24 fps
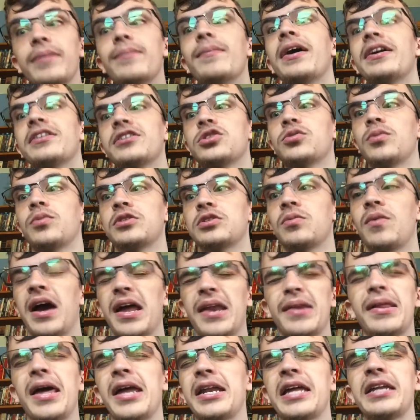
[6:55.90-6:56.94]
much was what,
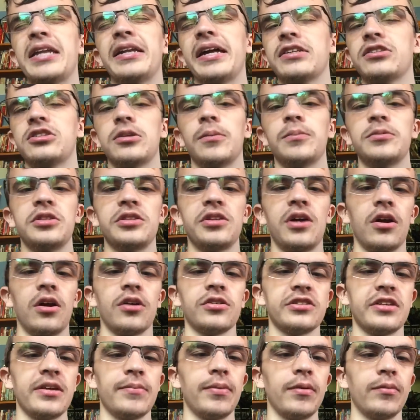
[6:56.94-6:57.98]
and, then, like Chip
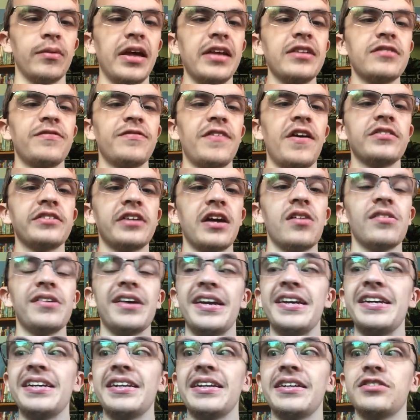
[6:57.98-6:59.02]
Zdarsky, but when I found out
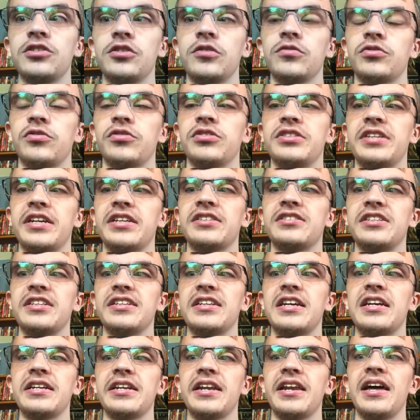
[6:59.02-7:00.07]
eight issues for
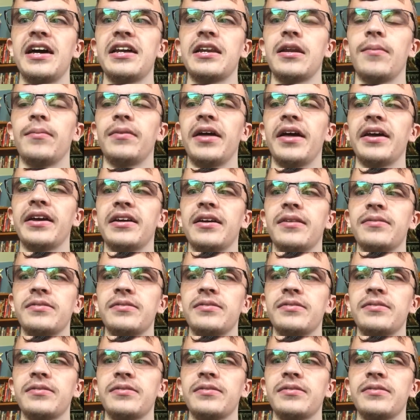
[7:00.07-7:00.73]
$16.99, I'm like,